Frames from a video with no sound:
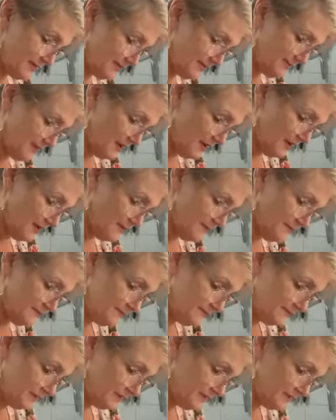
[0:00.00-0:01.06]
So
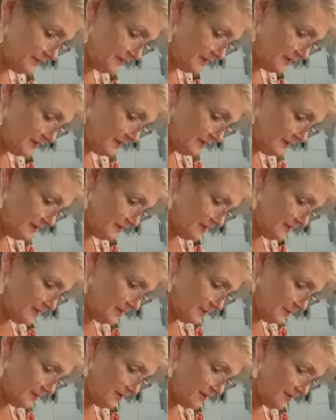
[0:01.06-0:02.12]

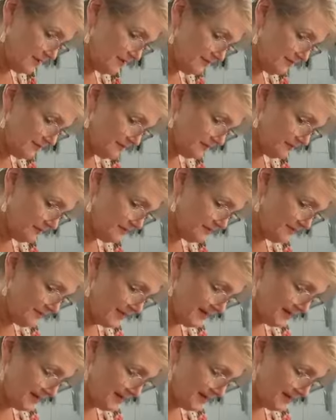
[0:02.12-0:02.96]
beautiful, look at